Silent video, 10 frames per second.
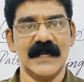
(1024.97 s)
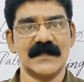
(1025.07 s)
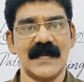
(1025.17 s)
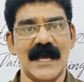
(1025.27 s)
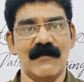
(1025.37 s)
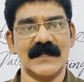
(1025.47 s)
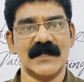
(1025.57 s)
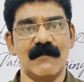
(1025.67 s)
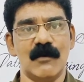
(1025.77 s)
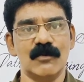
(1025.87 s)
Yes, I
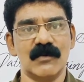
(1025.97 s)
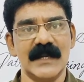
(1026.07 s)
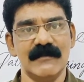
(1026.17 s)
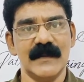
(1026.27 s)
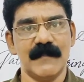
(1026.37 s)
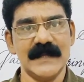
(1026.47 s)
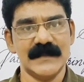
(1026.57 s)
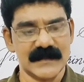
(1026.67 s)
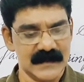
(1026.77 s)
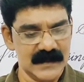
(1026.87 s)
was about to leave the
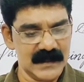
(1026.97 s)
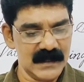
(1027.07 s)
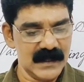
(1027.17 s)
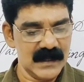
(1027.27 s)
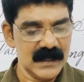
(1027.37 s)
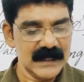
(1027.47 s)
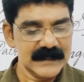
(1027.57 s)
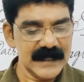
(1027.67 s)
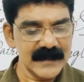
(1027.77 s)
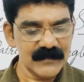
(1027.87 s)
place.
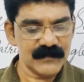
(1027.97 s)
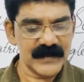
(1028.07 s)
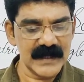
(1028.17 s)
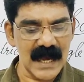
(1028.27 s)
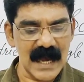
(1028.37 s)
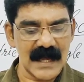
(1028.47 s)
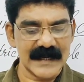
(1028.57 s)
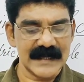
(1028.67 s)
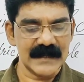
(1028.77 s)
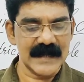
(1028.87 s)
Then we
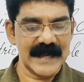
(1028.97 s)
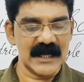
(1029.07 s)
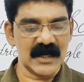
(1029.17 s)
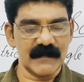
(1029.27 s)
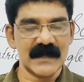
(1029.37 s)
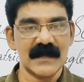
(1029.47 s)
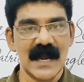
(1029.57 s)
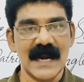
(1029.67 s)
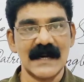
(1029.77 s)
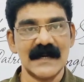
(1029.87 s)
are in agreement
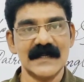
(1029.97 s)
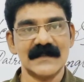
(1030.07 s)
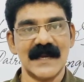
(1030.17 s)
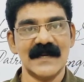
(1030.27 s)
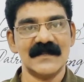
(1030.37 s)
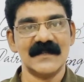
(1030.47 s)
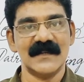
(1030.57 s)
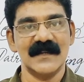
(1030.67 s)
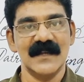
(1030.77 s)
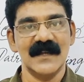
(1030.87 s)
at least
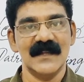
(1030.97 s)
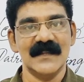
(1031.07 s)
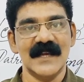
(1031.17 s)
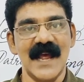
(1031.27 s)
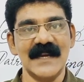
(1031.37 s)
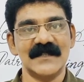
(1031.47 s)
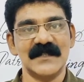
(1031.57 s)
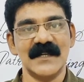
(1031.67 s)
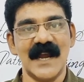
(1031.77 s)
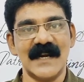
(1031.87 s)
Einstein. Then
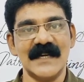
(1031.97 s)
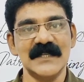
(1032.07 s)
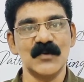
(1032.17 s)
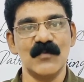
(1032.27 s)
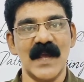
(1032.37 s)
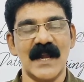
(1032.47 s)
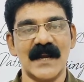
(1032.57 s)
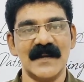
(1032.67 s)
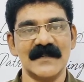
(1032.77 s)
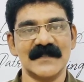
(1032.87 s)
Einstein at least we are
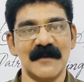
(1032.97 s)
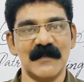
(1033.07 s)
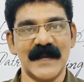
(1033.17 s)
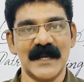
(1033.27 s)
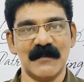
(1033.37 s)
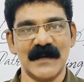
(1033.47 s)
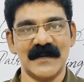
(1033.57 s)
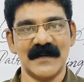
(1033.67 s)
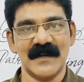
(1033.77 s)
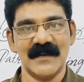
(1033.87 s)
in some agreement.